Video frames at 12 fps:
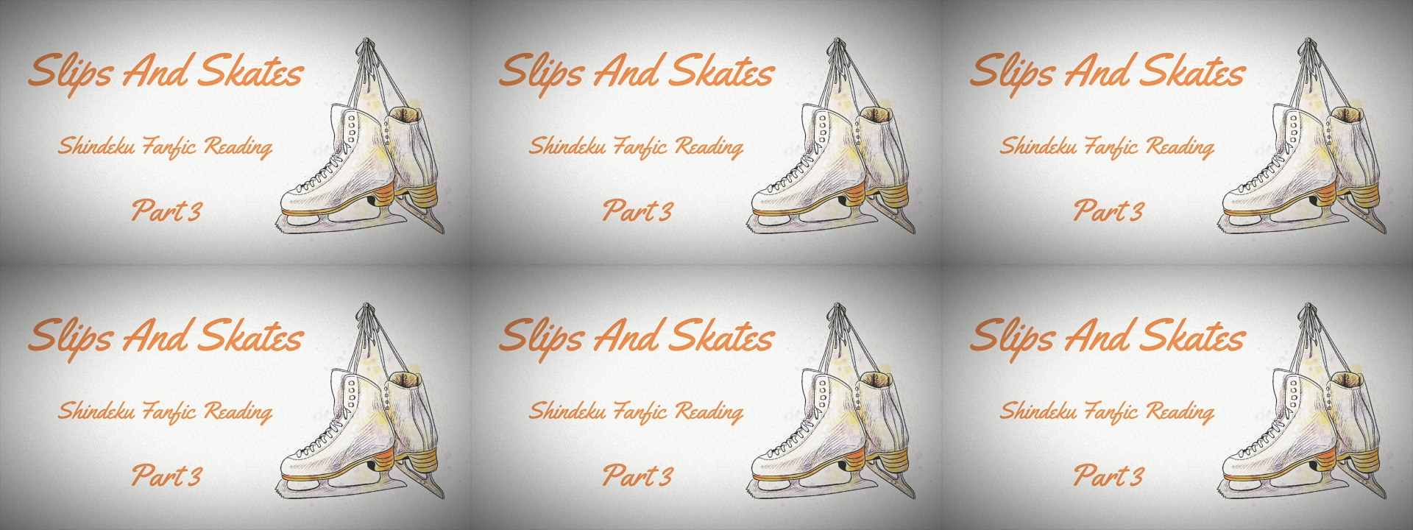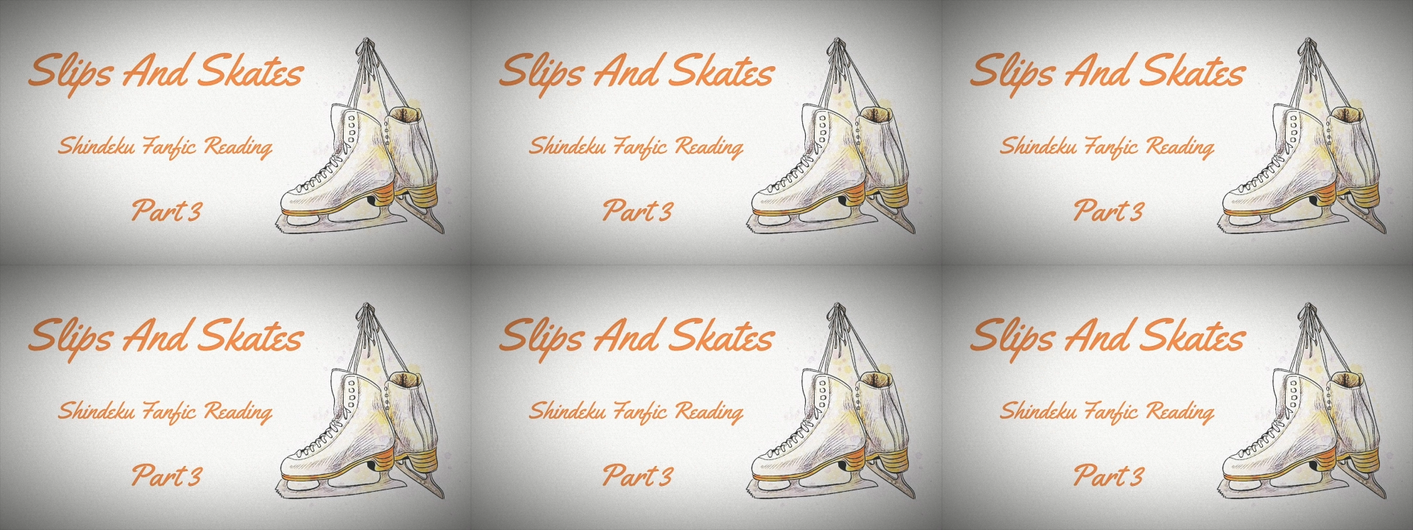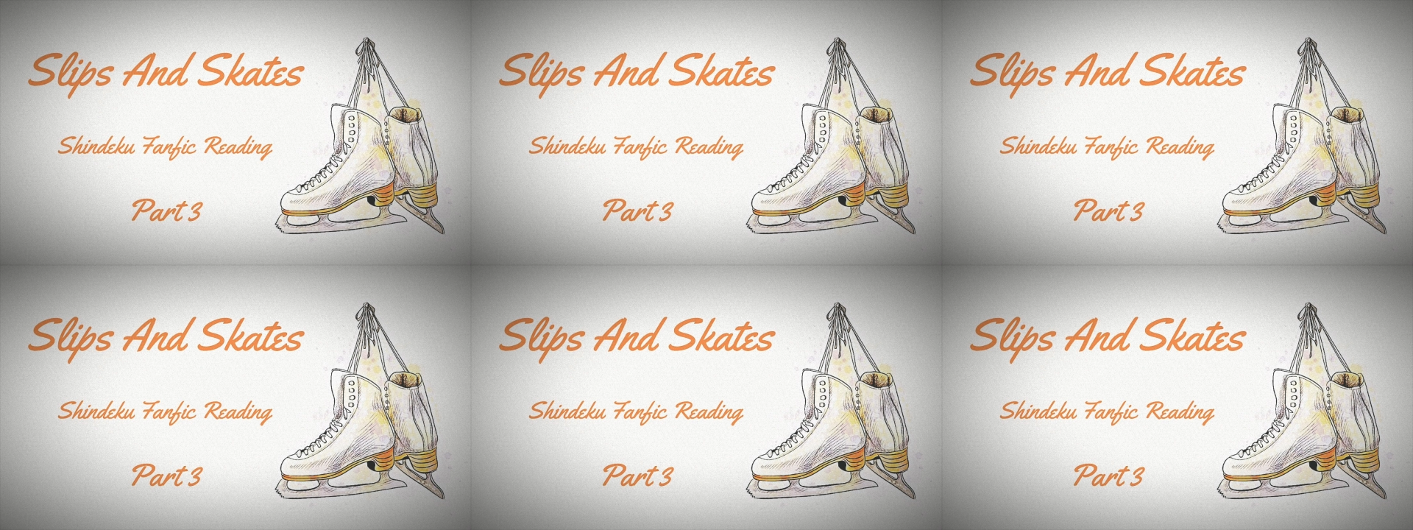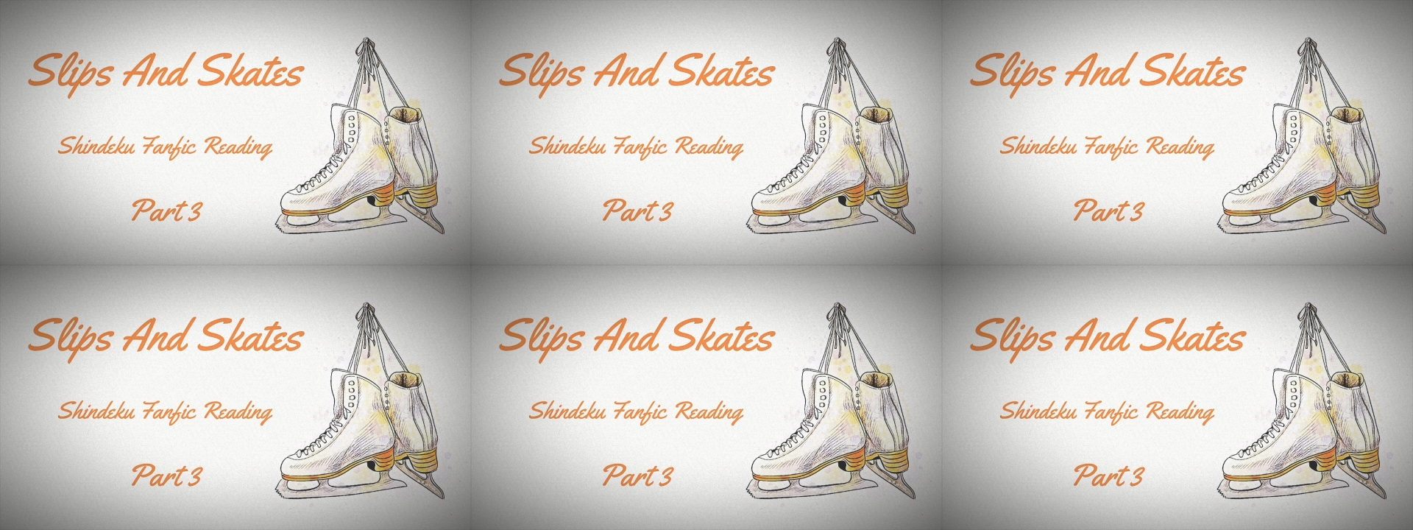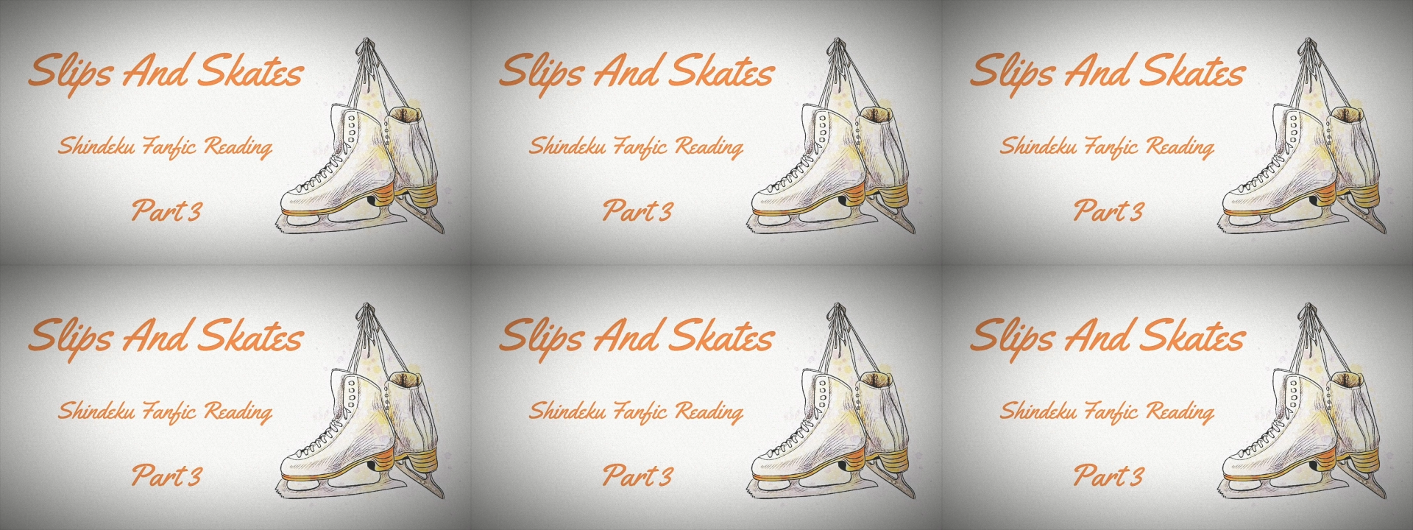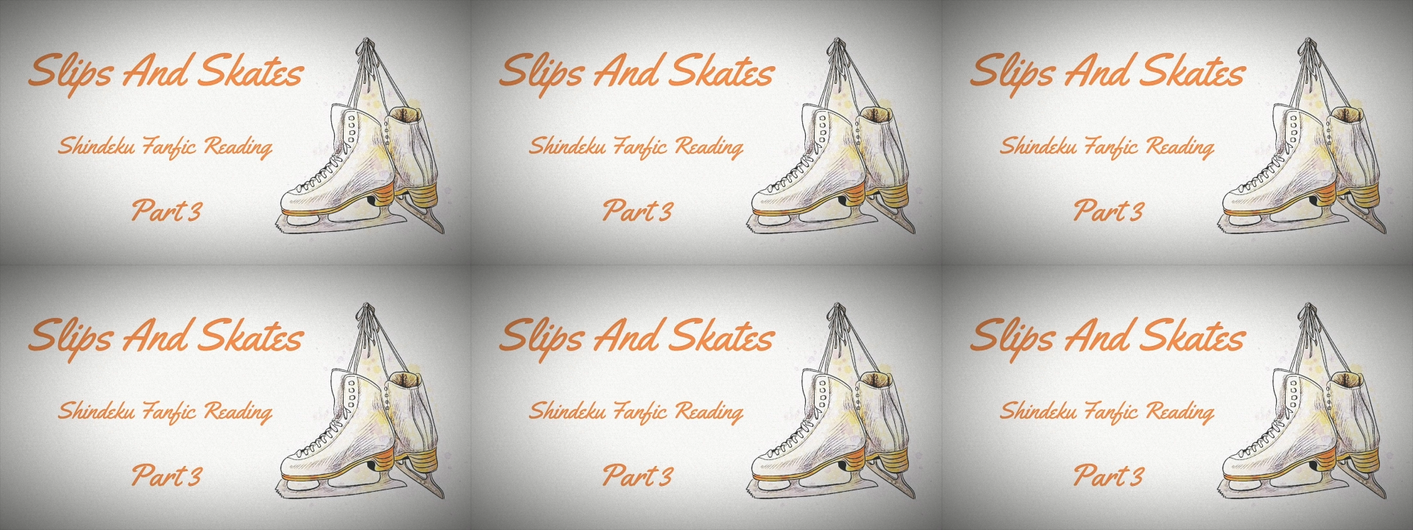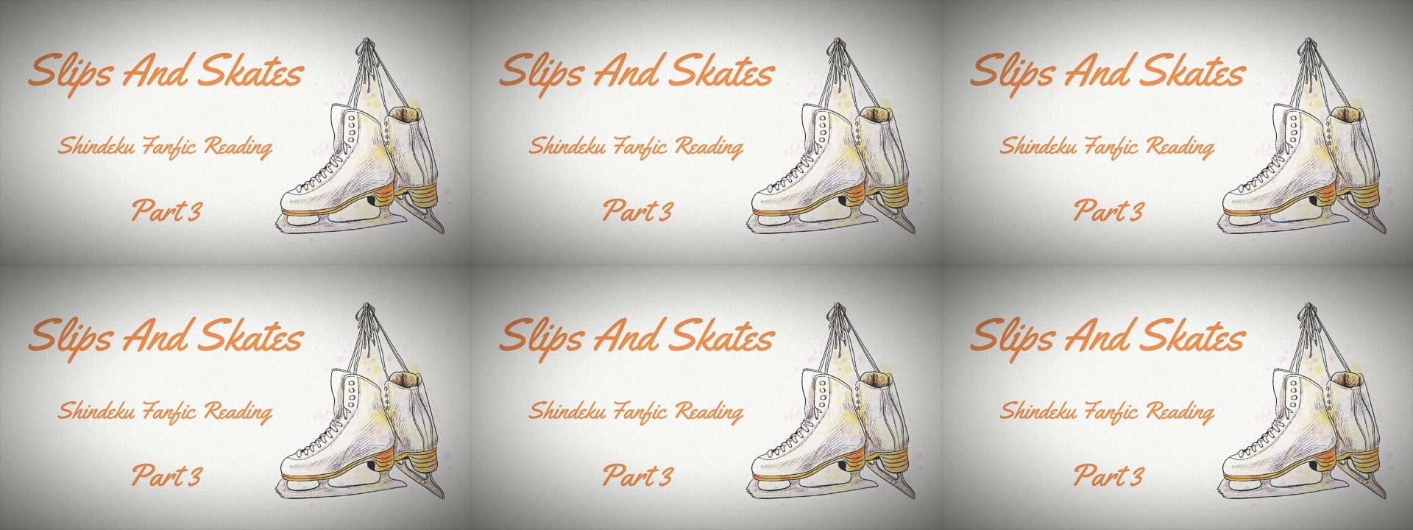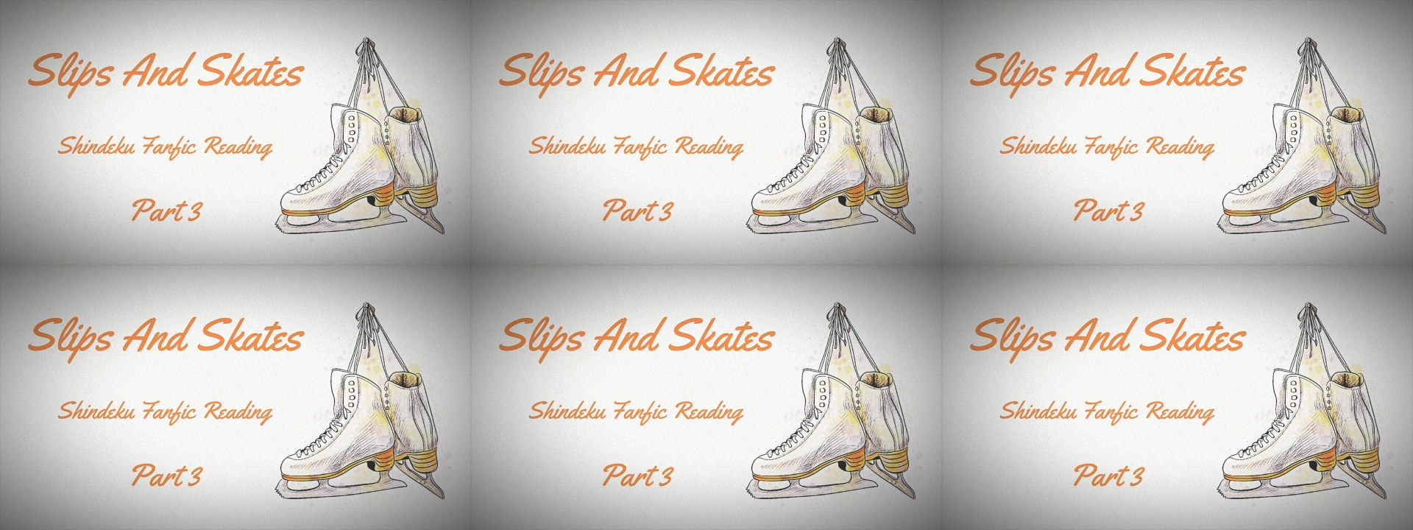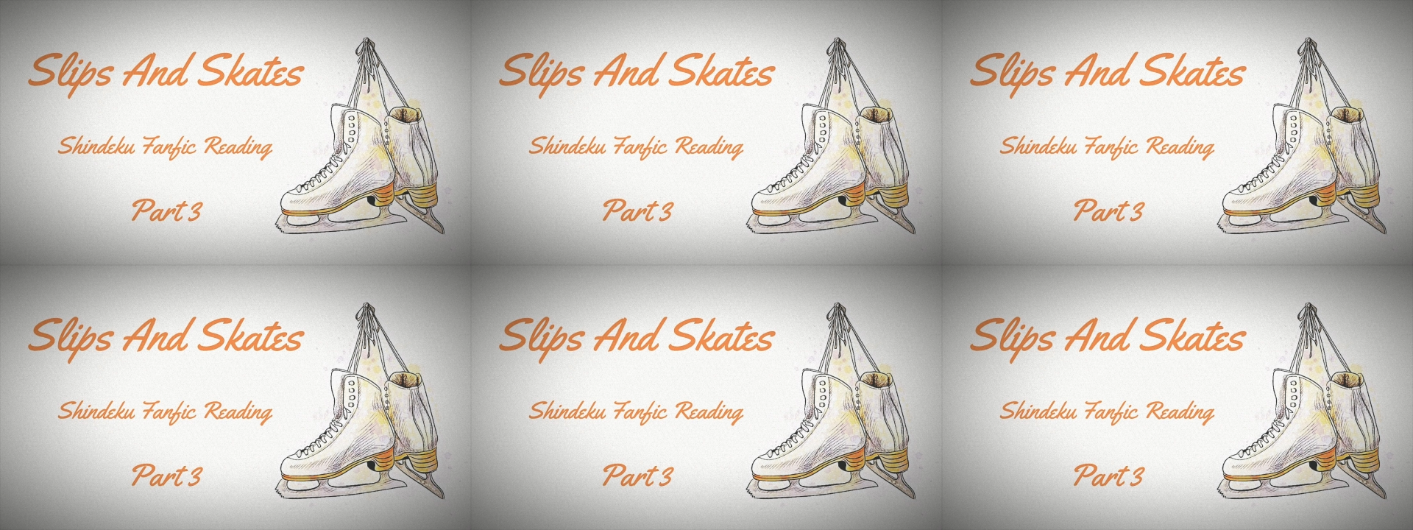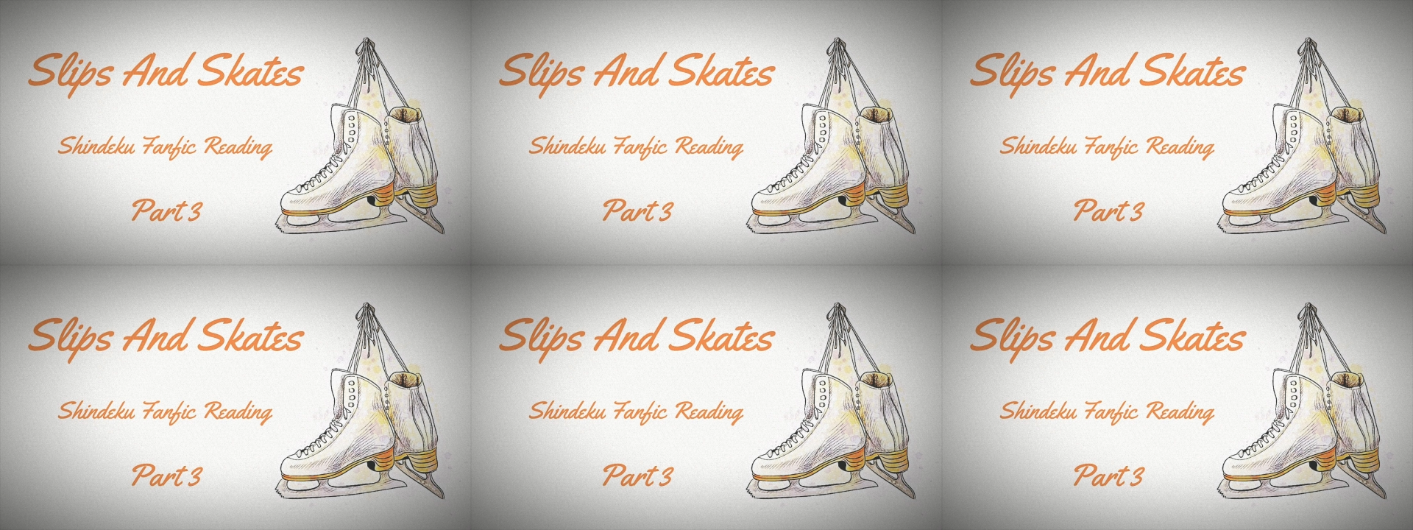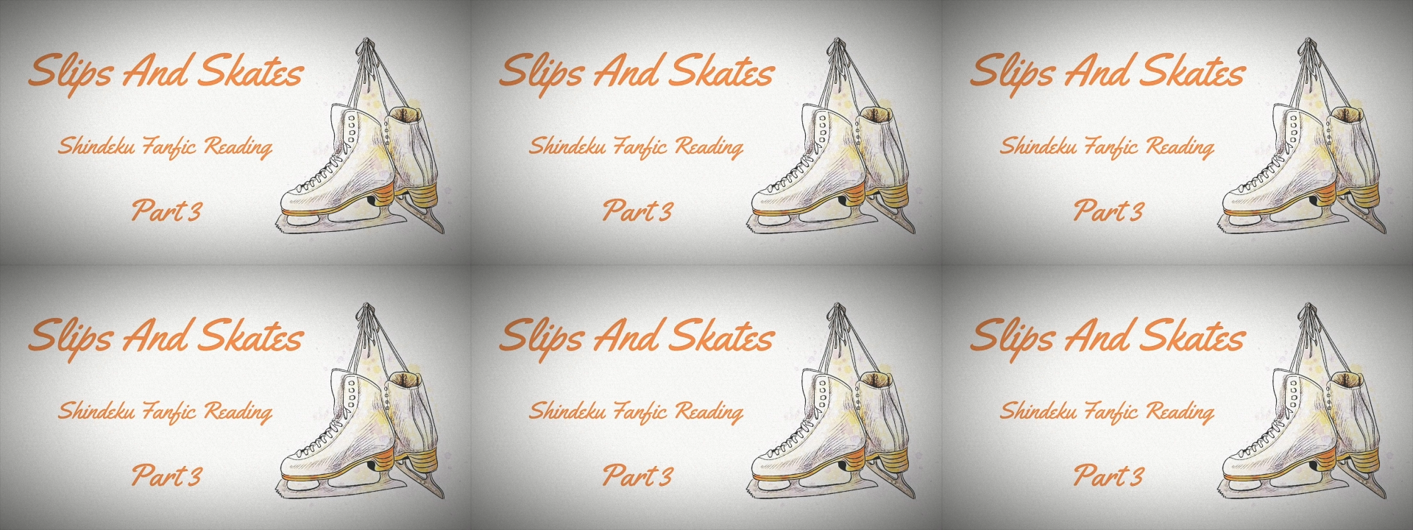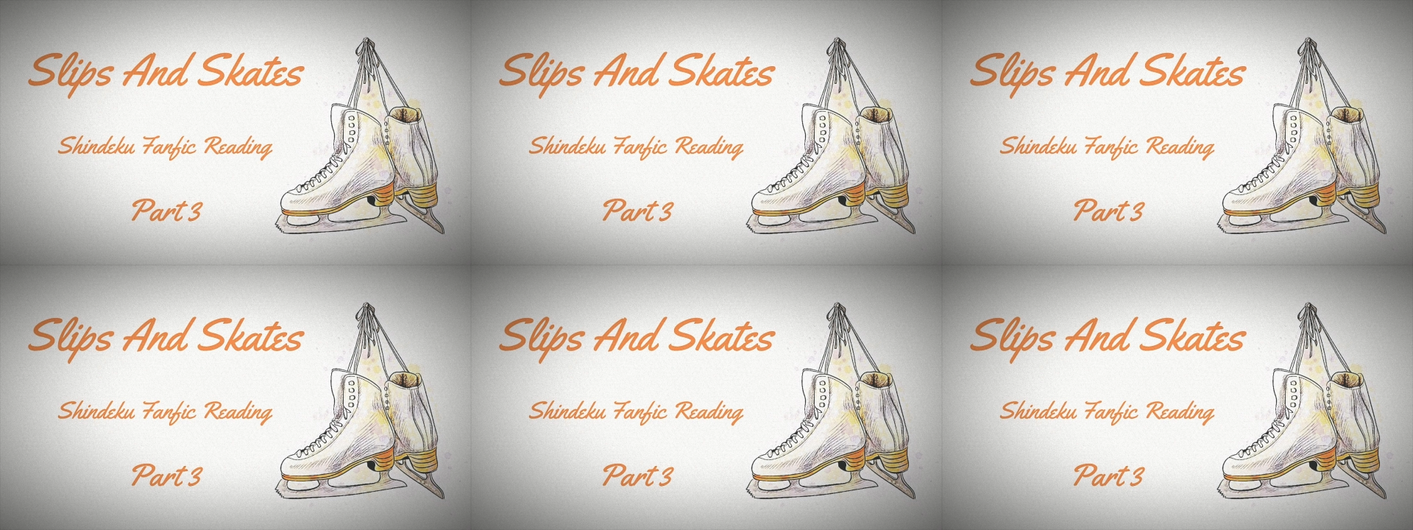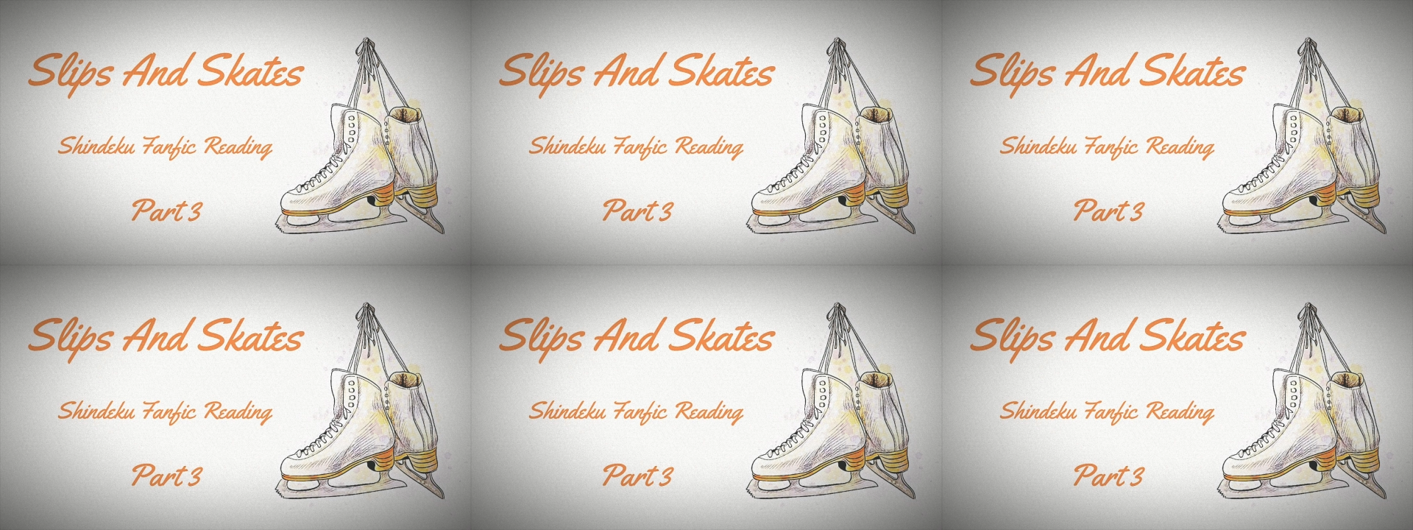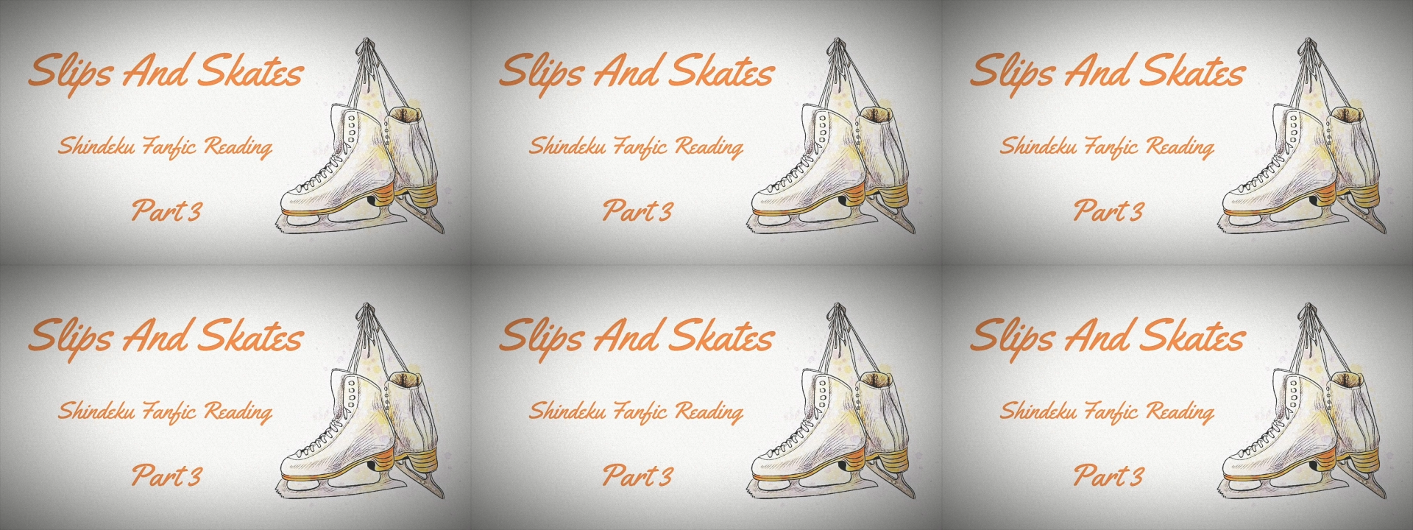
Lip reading: [unreadable: no face in view]